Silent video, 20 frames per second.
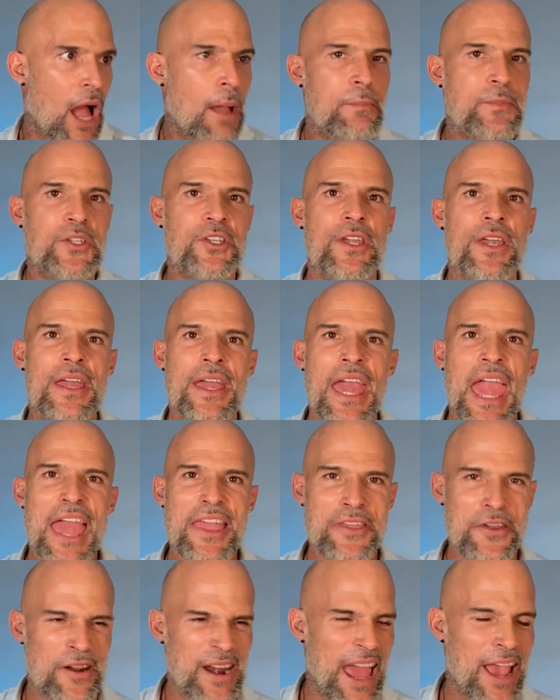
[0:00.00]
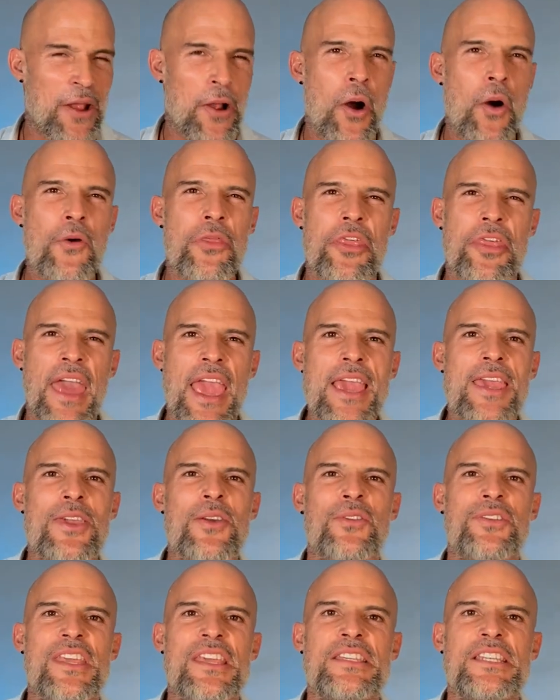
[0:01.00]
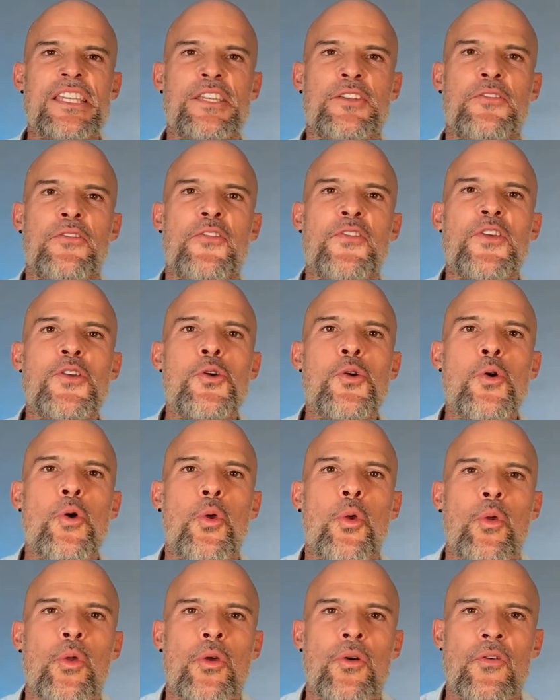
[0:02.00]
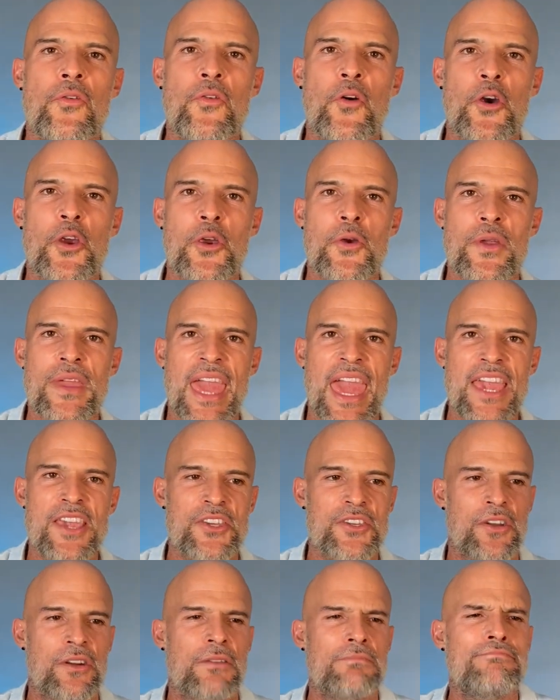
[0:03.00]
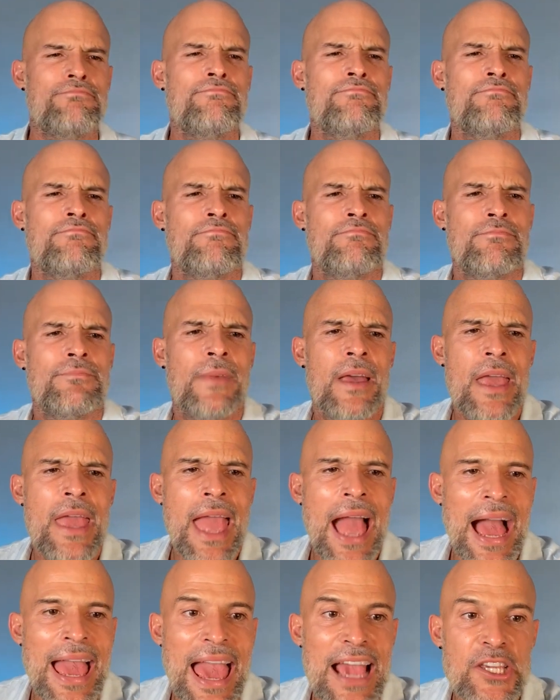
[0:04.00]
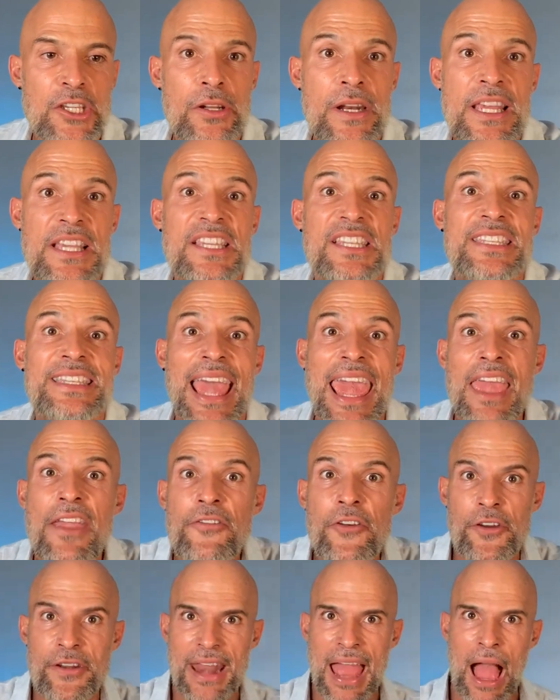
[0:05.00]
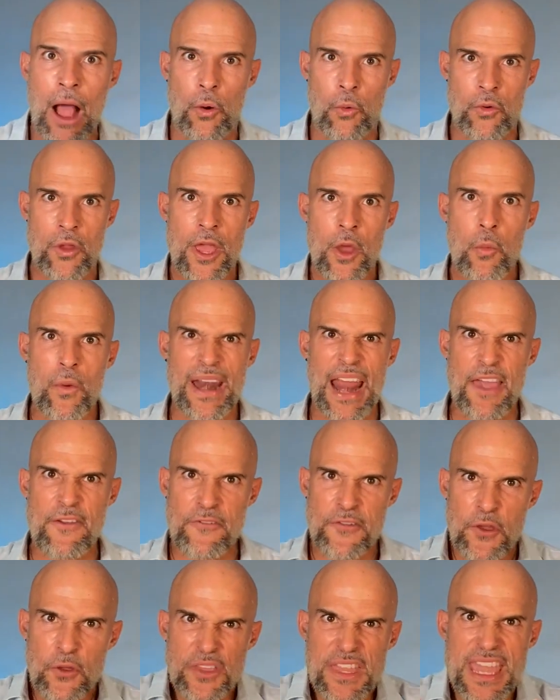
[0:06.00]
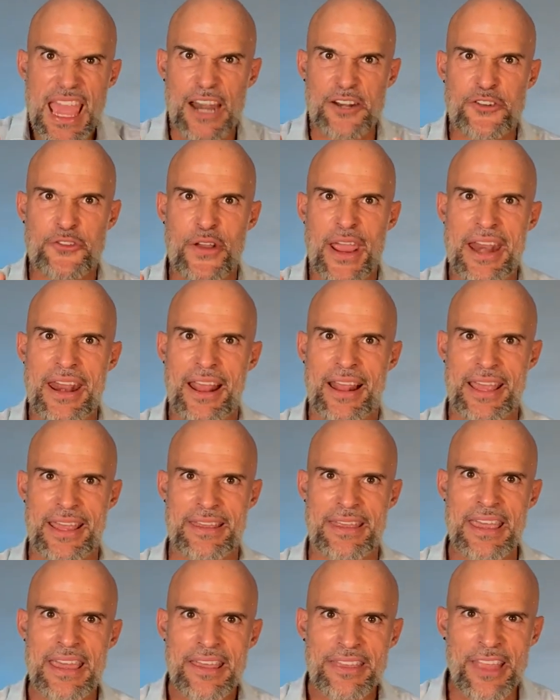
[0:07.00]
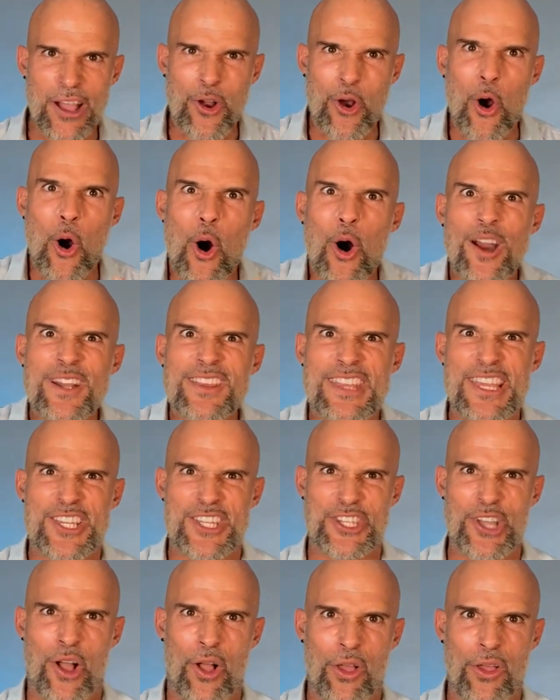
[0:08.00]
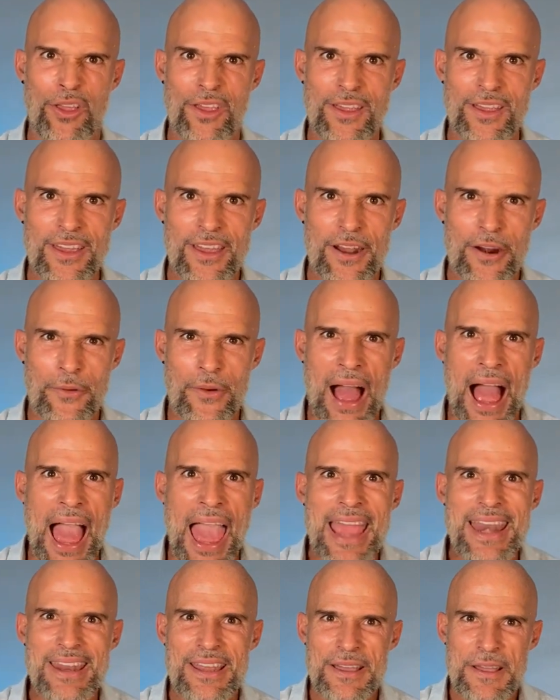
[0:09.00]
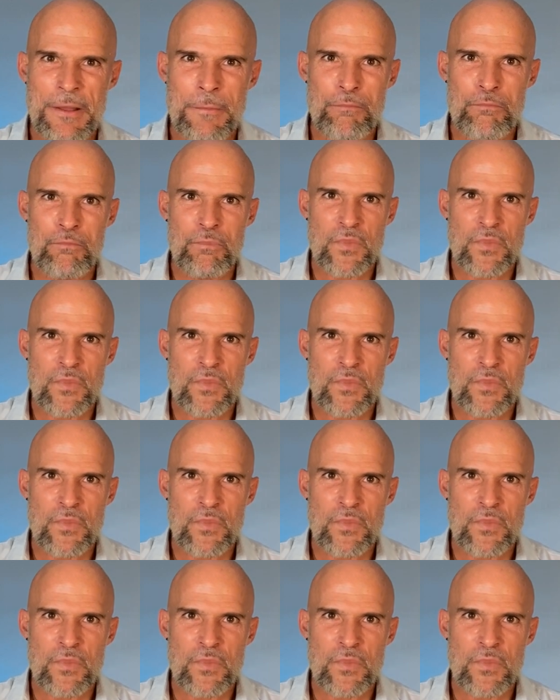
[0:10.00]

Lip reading: It comes and you're like, oh, thank you. This is fuel for creation. I actually savor now when I feel the adrenaline, the cortisol, right?